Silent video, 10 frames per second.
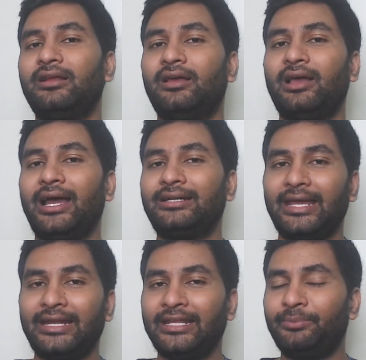at
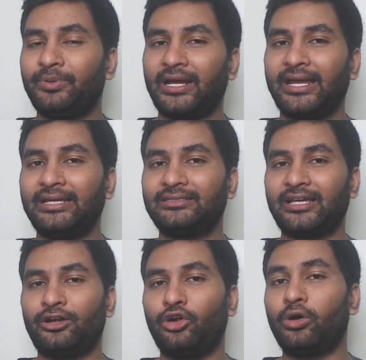any price
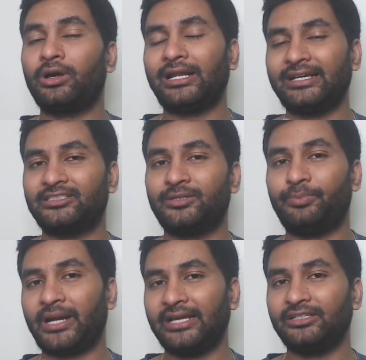and localized
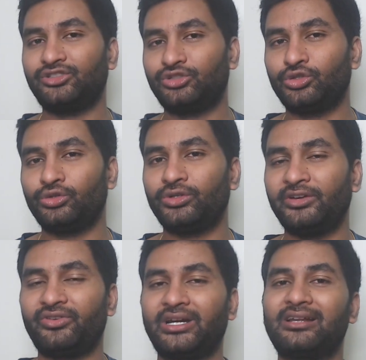price to
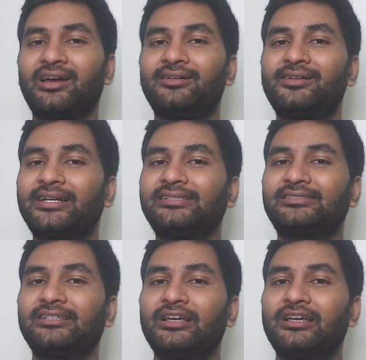different countries.